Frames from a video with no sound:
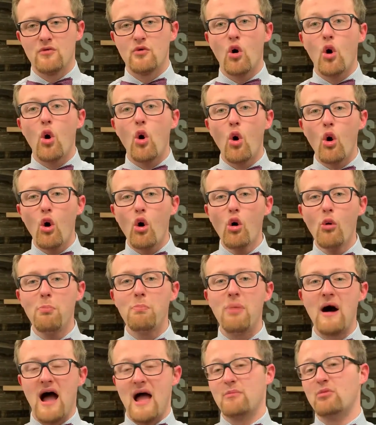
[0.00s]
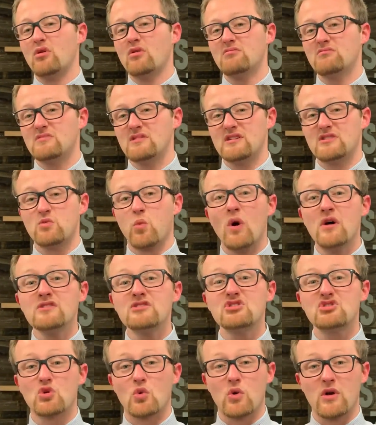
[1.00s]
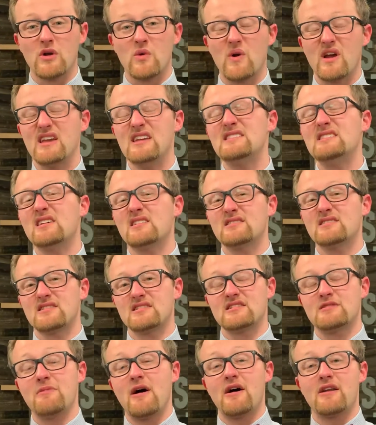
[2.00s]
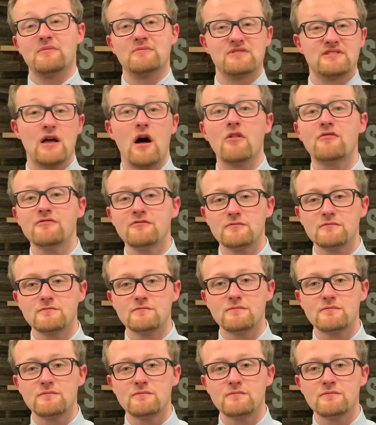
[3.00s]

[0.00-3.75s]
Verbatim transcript: The whole Bible is one story where he tells us about himself.